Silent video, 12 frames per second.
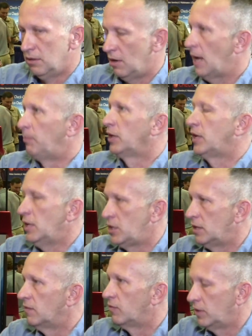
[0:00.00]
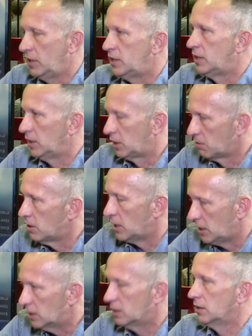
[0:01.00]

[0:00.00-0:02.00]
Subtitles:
your application for ET3.